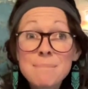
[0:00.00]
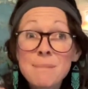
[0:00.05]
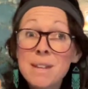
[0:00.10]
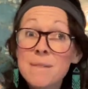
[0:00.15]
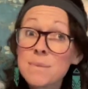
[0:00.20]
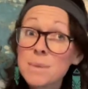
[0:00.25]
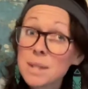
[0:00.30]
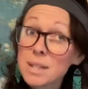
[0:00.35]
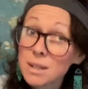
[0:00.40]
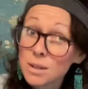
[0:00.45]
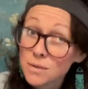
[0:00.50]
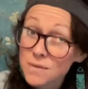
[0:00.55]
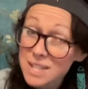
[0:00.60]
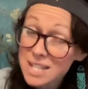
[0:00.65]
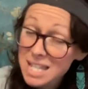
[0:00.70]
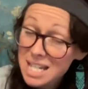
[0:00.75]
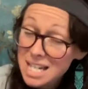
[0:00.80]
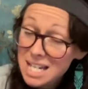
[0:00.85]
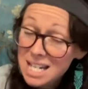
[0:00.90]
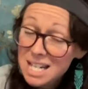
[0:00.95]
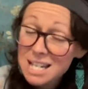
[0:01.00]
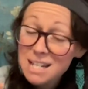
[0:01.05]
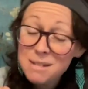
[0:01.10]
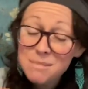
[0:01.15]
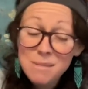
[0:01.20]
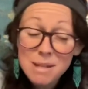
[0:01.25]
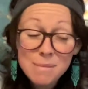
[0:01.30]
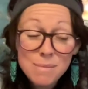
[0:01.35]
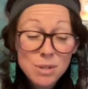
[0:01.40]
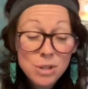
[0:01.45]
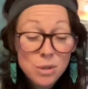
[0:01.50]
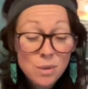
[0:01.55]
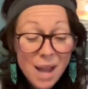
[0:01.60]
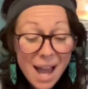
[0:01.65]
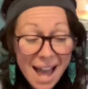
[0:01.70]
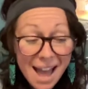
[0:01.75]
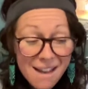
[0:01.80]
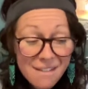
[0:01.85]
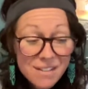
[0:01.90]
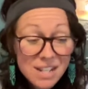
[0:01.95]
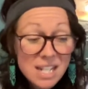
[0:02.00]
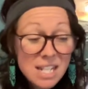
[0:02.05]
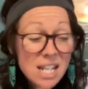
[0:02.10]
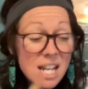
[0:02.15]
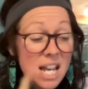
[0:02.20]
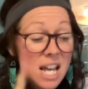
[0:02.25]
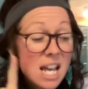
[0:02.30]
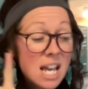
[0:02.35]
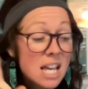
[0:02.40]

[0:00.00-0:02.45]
Maybe you've seen it, maybe you haven't.